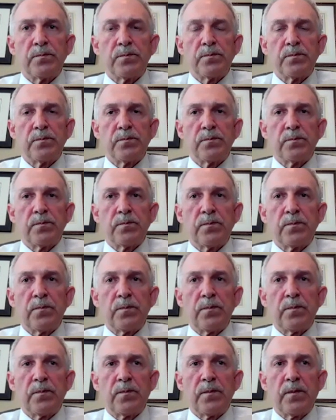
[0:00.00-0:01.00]

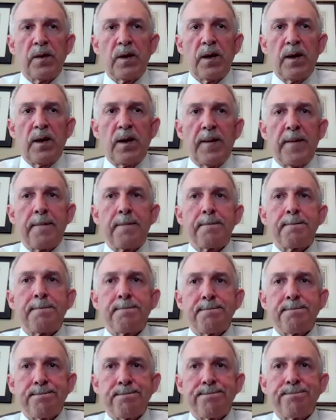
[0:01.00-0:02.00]

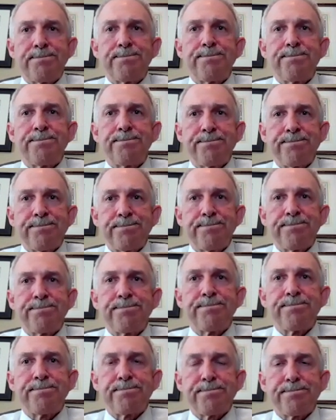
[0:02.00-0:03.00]

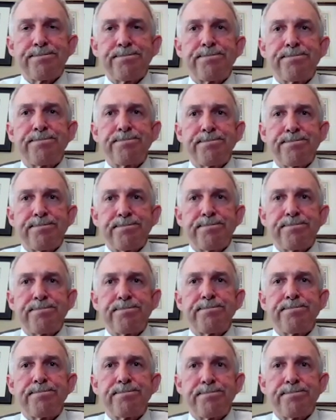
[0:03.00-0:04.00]

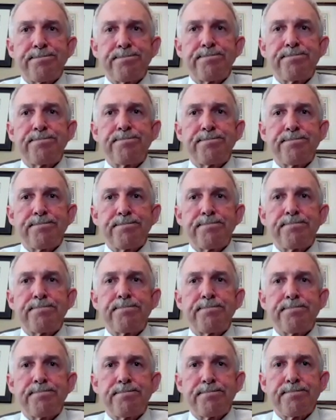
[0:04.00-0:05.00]

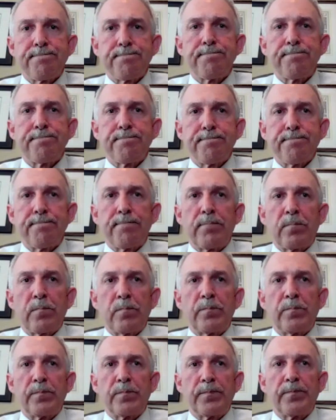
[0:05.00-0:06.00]

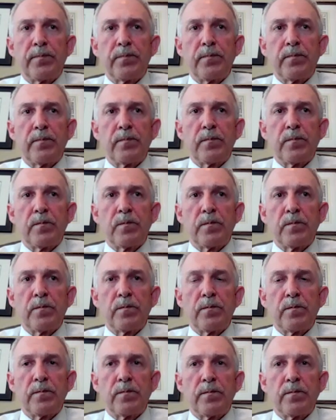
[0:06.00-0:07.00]
[no speech]